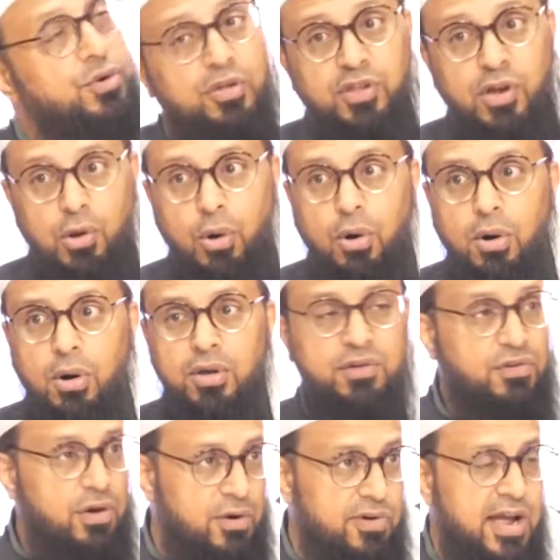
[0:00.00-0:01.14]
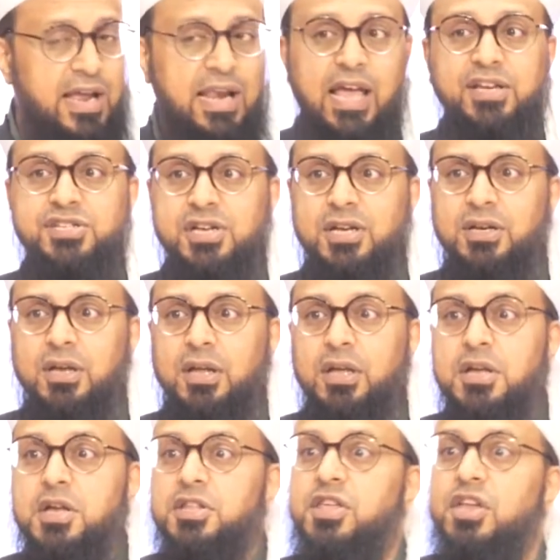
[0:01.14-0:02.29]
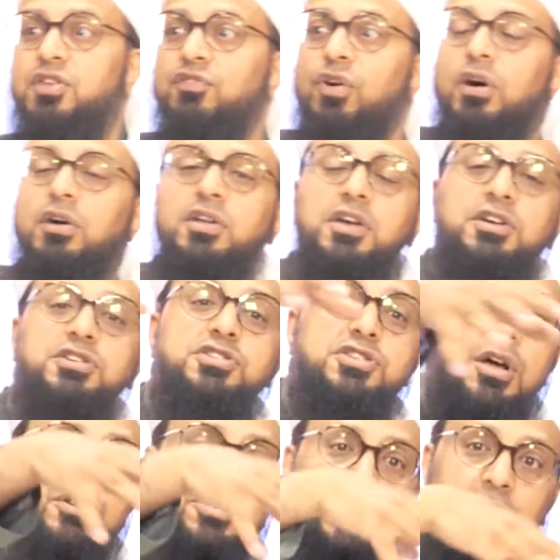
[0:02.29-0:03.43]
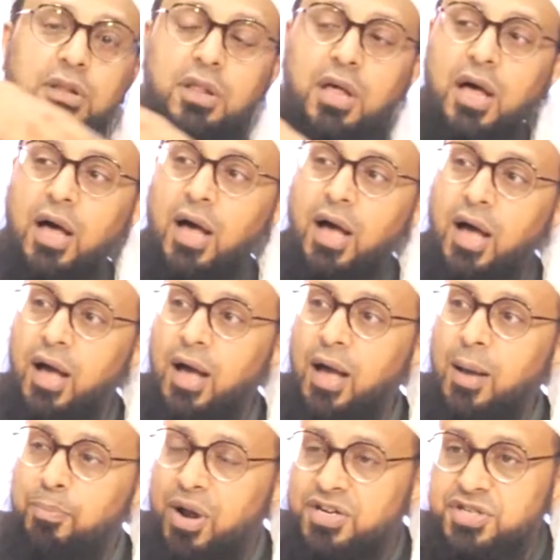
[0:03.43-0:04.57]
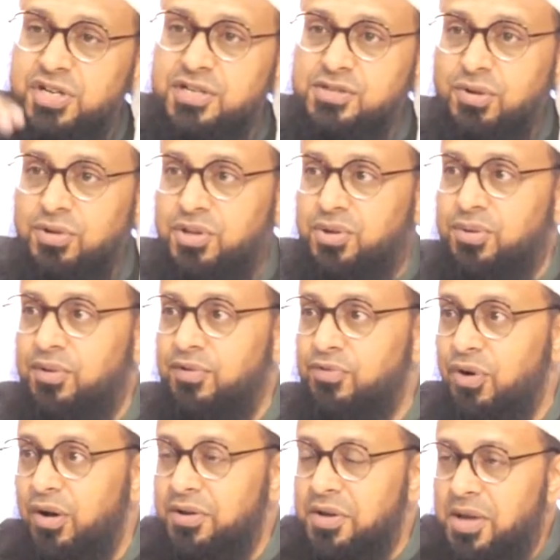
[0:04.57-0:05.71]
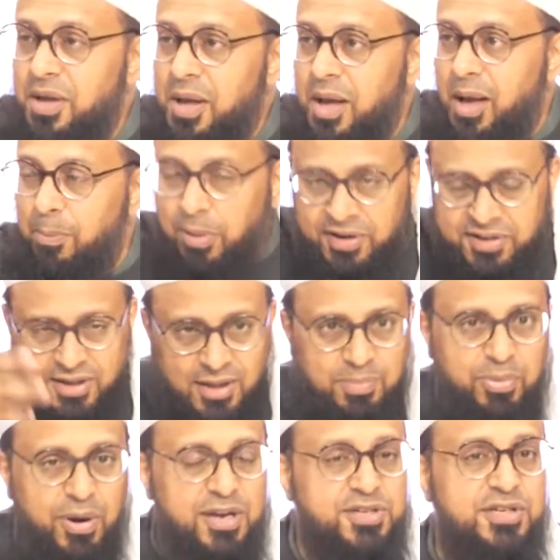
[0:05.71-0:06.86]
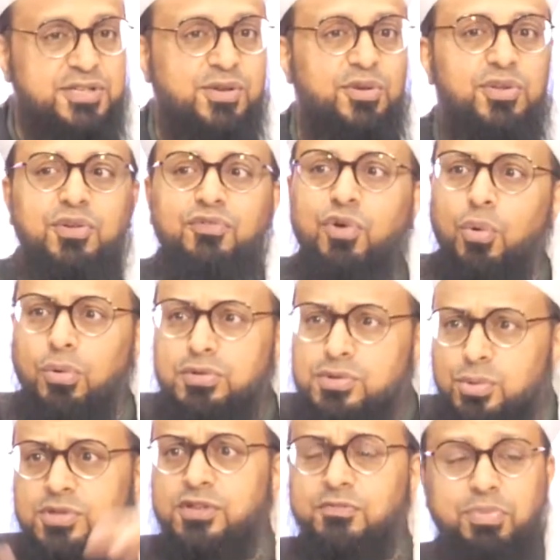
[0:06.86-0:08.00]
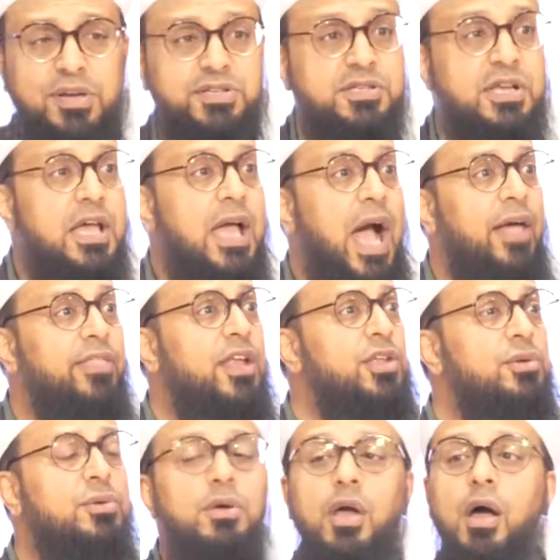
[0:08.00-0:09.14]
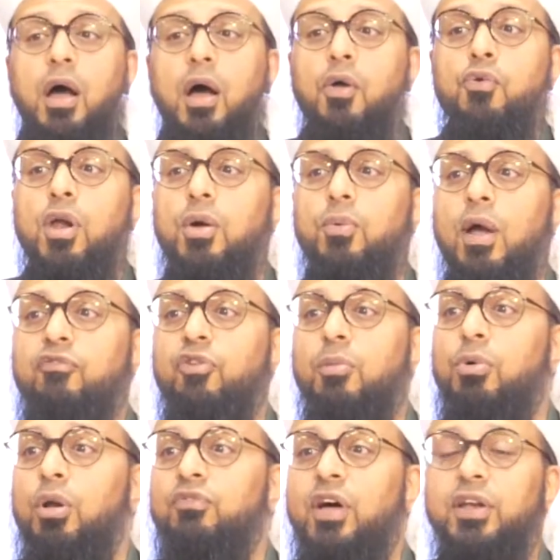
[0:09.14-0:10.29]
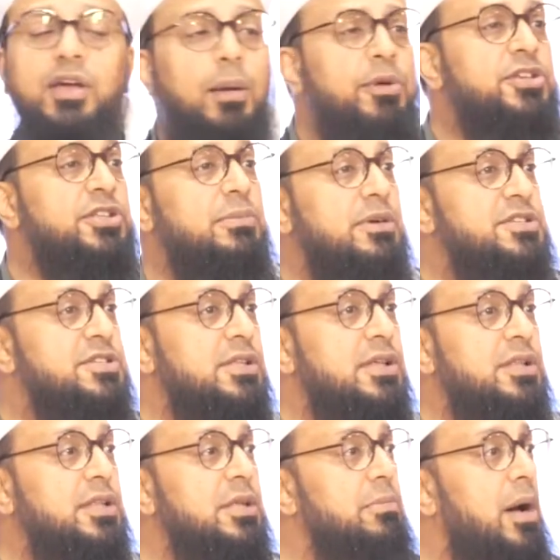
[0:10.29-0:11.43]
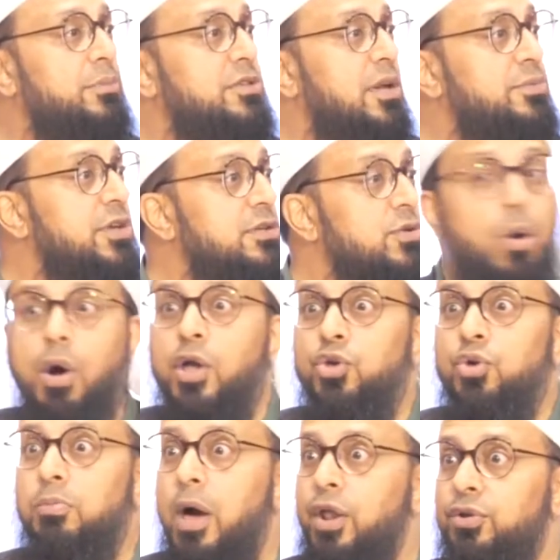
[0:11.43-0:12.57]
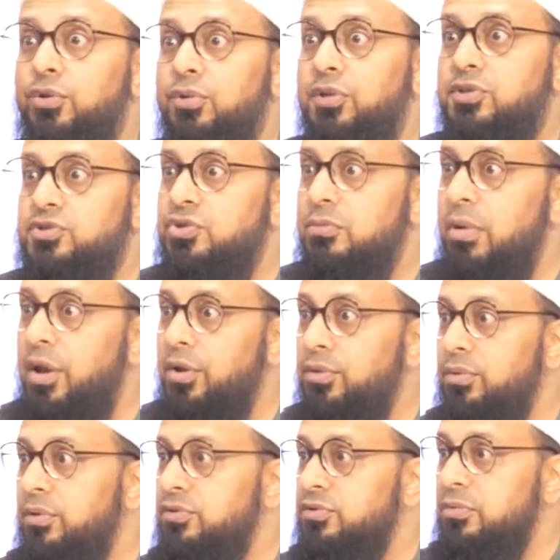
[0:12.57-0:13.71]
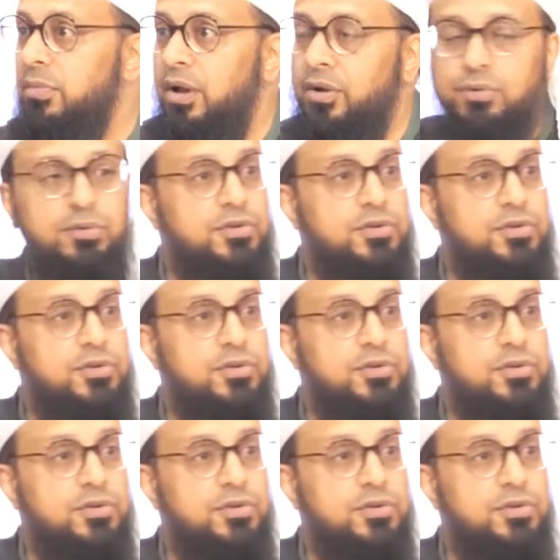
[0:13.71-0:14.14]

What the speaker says: got the law, you've got regulation, then you've got social pressures on you, you've got political pressures on you, you've got all sorts of pressures, and then you run away from all of that, come into the masjid, and the Imam Sahib says, oh, you better do this, you better do this, you better do